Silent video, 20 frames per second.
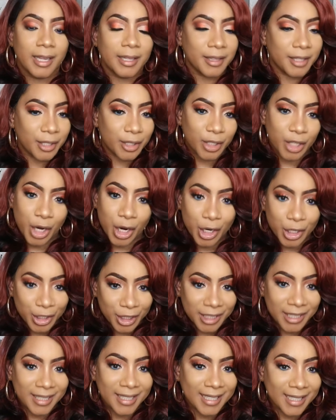
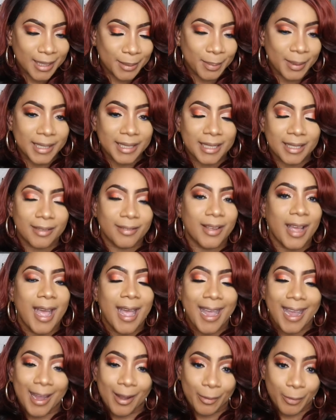Detergent is expensive
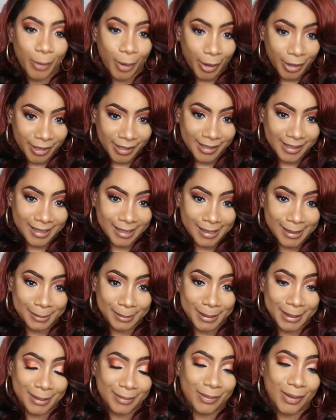and water is
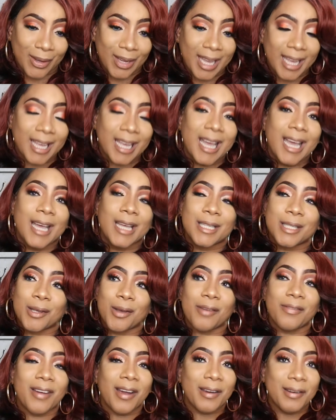expensive, okay?
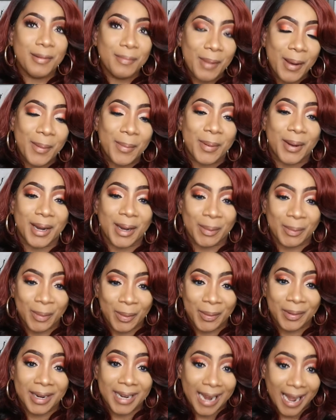So if I remember and I'm
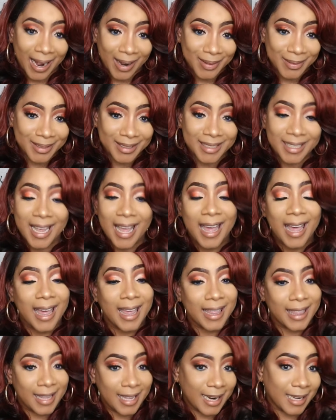going out,
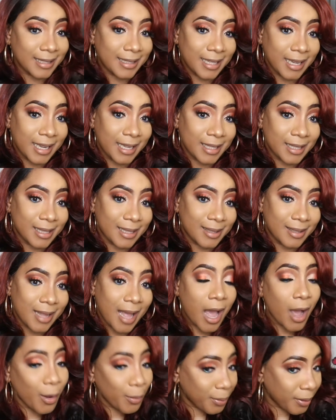then I'll take it.
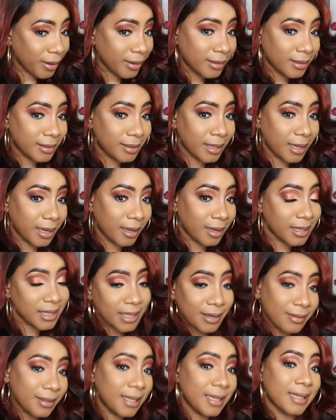I hope you understand, because
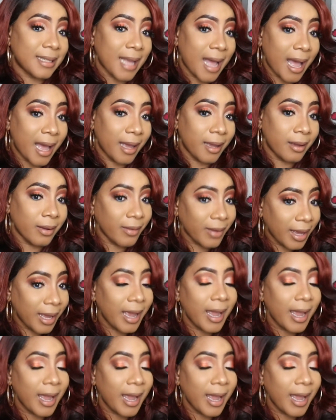everything is high, okay?